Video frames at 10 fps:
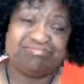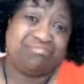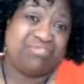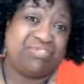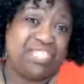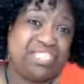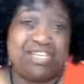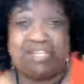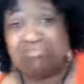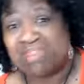
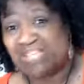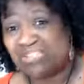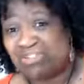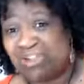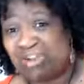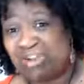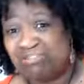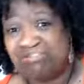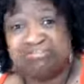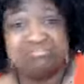Visa, MasterCard.
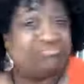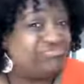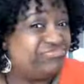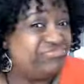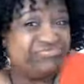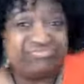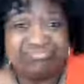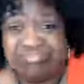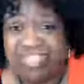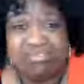
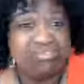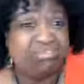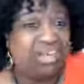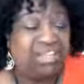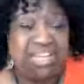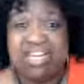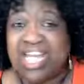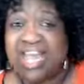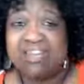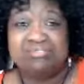What are they going to
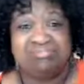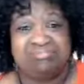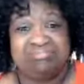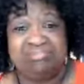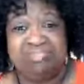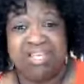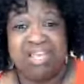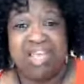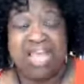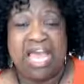get?
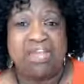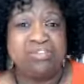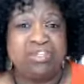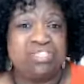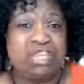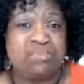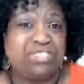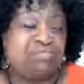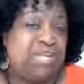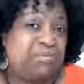How do those
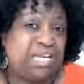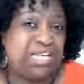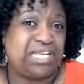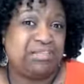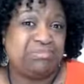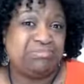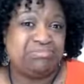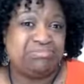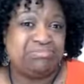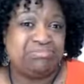companies make money?
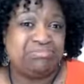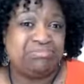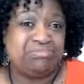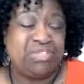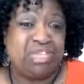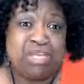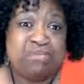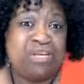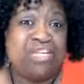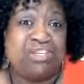They make
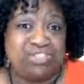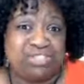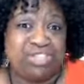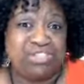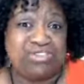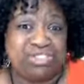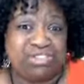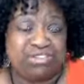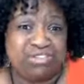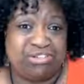money on your interest,
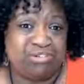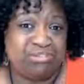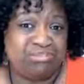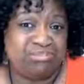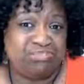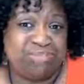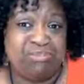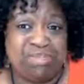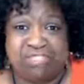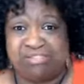on your
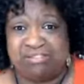payments.